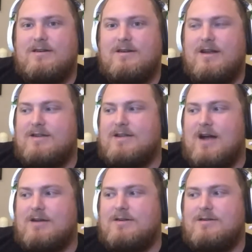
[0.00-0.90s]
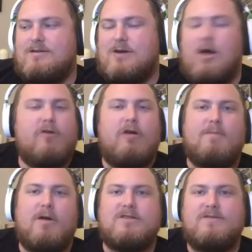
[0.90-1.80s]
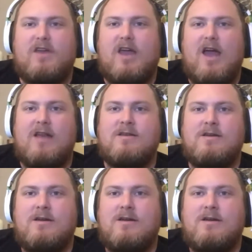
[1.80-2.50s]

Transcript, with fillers: And it sucked. Call your grandparents if you can.